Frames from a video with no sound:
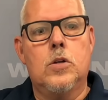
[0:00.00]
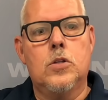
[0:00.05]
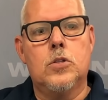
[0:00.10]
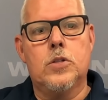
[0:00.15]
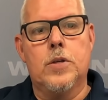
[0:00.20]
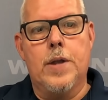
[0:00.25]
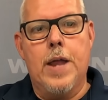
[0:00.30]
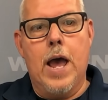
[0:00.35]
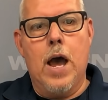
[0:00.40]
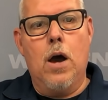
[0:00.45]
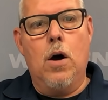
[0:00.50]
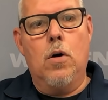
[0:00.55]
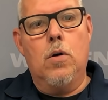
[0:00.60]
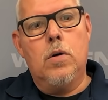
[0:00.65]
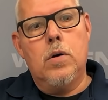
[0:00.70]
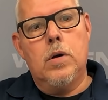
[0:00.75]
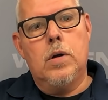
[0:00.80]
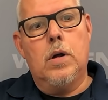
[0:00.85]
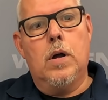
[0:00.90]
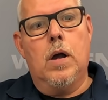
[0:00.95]
So
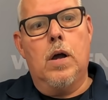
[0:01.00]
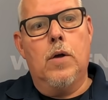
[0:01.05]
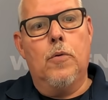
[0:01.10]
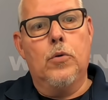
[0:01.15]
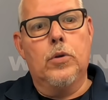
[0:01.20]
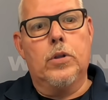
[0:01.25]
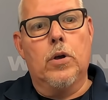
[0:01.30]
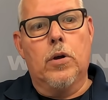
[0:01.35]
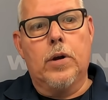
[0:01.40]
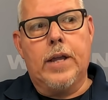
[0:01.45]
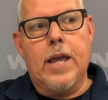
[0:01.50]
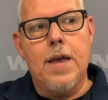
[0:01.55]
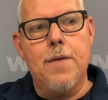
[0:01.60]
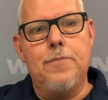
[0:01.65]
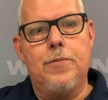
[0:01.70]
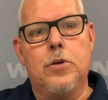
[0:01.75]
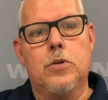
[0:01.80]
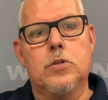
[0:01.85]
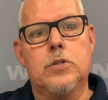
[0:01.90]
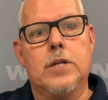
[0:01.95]
now, with our
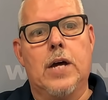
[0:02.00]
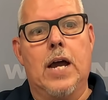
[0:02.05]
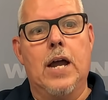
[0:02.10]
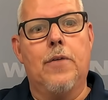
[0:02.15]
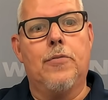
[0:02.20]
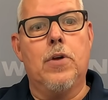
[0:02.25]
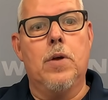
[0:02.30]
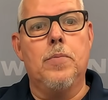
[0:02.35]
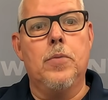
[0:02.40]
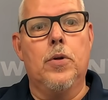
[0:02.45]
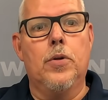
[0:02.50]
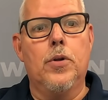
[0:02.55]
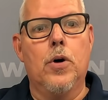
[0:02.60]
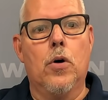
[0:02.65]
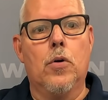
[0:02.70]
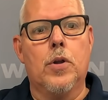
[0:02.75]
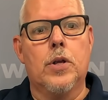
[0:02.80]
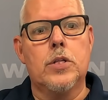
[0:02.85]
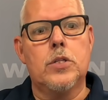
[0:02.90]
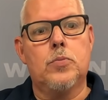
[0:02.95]
ChemFuse diaphragm, you'll
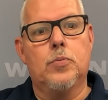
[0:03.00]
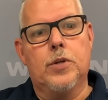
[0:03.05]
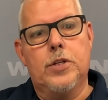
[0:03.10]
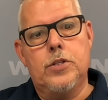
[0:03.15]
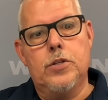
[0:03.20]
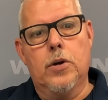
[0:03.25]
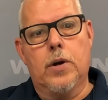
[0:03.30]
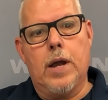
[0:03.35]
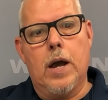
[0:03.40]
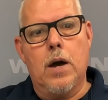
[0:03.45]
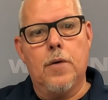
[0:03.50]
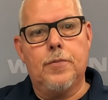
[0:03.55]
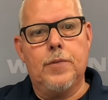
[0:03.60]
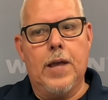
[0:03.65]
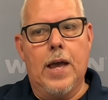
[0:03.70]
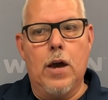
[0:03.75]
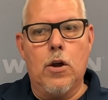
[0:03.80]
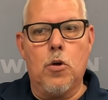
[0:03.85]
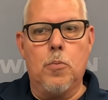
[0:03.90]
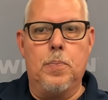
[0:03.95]
notice we took out
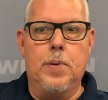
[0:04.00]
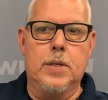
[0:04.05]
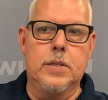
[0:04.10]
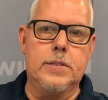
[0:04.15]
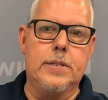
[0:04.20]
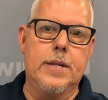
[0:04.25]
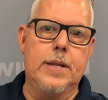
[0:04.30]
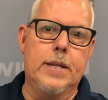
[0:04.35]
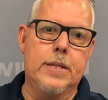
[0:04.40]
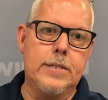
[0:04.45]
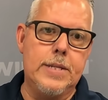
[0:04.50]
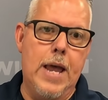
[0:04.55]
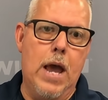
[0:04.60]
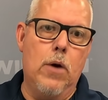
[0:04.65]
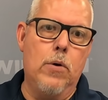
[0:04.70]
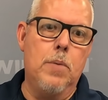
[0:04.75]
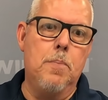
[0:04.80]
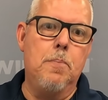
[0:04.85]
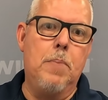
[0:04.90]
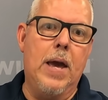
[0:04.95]
the outer piston. It's
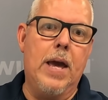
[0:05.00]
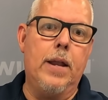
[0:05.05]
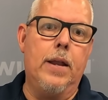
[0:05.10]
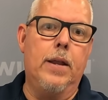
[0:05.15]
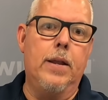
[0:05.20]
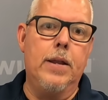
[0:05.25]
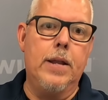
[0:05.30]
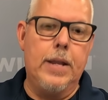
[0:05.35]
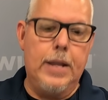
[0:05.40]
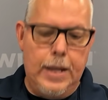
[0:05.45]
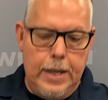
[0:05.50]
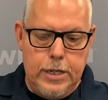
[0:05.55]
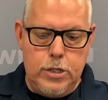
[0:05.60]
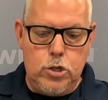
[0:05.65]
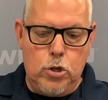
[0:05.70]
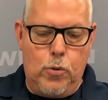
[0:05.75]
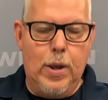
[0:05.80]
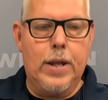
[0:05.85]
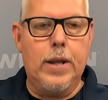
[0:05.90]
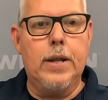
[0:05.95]
now embedded and
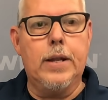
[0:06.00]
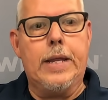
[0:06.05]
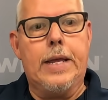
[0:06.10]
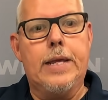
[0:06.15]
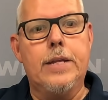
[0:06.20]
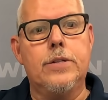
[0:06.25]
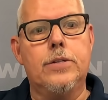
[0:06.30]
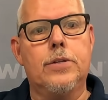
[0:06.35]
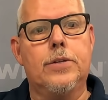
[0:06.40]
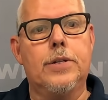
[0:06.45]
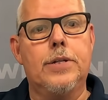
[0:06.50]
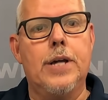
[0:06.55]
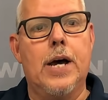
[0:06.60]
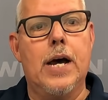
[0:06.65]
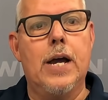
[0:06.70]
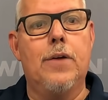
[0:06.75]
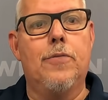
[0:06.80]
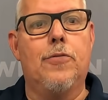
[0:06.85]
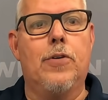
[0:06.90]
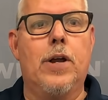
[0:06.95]
integrated into the
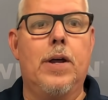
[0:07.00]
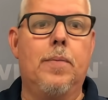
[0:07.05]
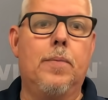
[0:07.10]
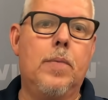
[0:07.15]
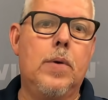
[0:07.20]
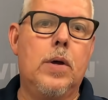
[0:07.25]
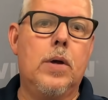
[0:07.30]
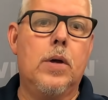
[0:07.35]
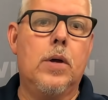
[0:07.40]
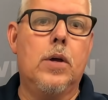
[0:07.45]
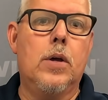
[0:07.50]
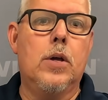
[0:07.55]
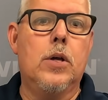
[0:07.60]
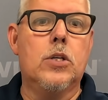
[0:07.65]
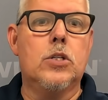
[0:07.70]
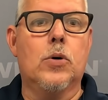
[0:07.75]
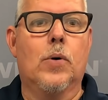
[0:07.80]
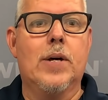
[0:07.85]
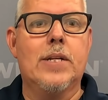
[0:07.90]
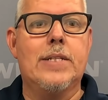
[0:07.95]
diaphragm.
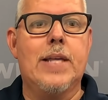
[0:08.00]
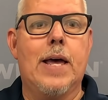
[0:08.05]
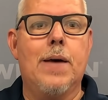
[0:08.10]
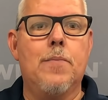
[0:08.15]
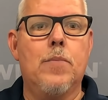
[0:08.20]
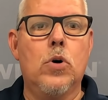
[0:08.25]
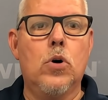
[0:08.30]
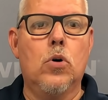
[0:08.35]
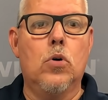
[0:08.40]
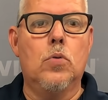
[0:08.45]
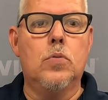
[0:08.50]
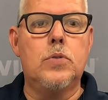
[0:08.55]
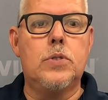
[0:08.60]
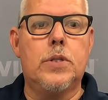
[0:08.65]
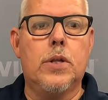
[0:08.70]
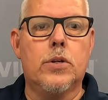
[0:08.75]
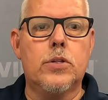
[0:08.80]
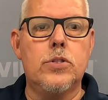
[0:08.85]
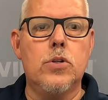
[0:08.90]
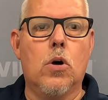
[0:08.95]
So as that
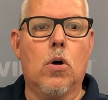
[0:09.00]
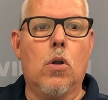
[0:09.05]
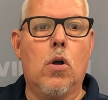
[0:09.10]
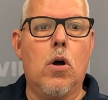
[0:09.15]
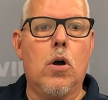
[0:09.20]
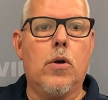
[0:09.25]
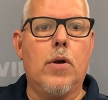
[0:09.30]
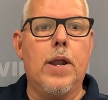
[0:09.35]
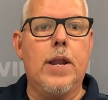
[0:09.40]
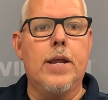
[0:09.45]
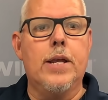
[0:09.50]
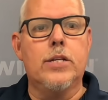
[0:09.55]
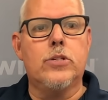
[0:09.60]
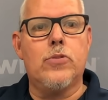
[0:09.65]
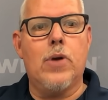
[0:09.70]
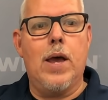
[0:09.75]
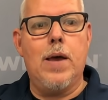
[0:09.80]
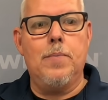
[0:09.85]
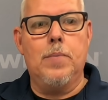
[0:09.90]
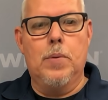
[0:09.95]
moves, there's no longer any
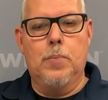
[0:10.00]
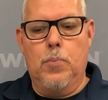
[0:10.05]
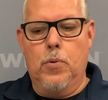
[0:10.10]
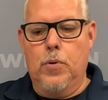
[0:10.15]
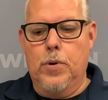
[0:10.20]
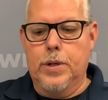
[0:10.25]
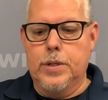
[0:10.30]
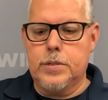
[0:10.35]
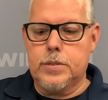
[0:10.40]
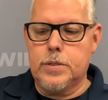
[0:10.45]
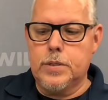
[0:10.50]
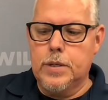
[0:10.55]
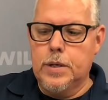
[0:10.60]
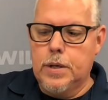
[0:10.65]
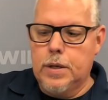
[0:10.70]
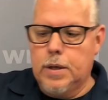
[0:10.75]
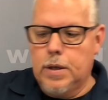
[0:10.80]
entrapment points.